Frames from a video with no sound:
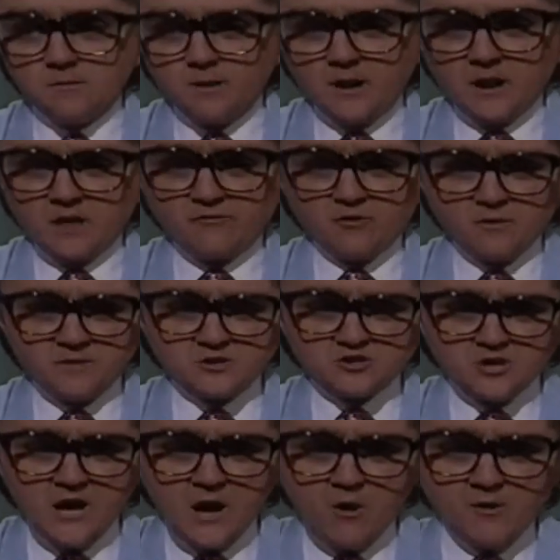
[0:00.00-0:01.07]
Well, if you're in the
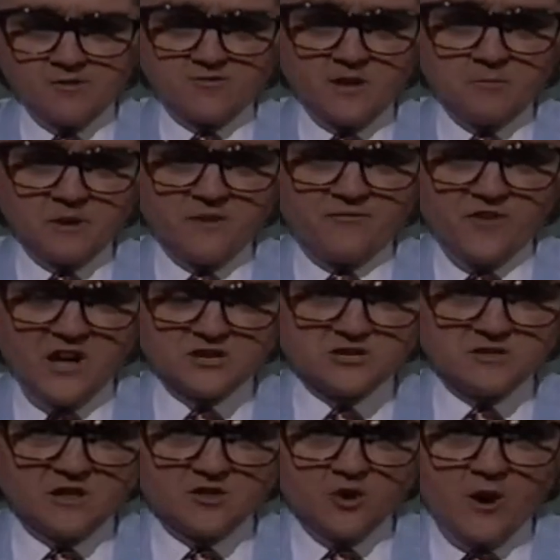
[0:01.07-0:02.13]
shower and somebody
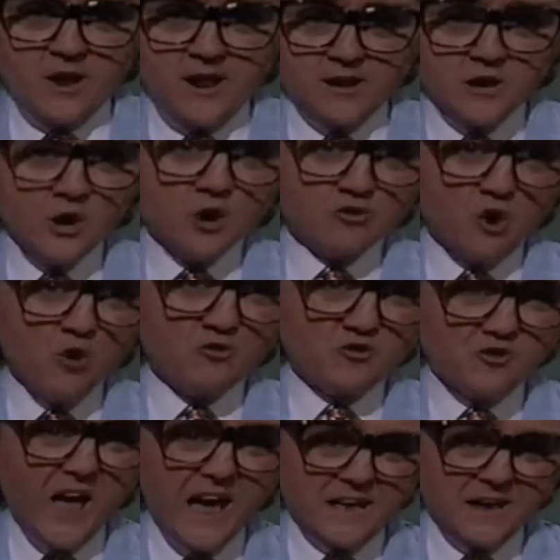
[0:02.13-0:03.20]
flushes the toilet, two
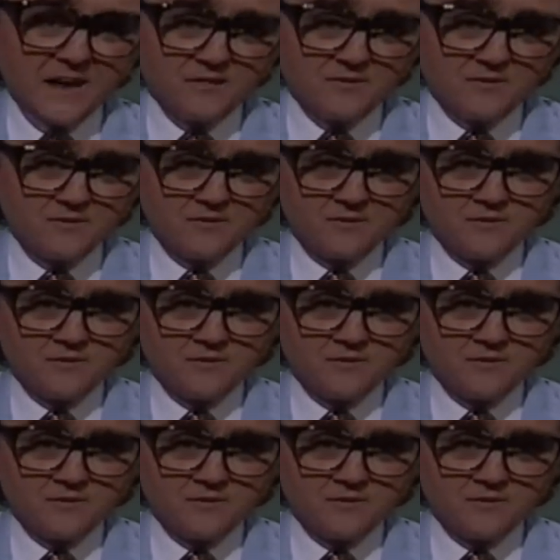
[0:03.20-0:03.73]
seconds!